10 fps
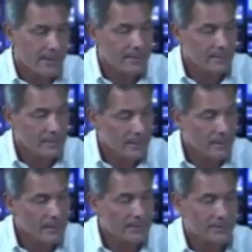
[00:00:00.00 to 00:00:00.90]
and you're
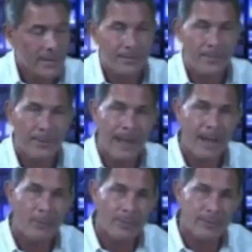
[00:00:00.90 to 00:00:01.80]
literally trying to put it
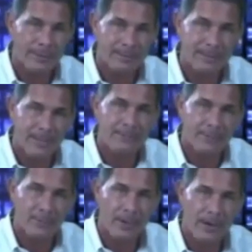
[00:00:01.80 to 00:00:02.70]
out with a Dixie cup
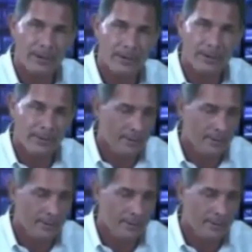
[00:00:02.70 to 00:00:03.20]
full of water.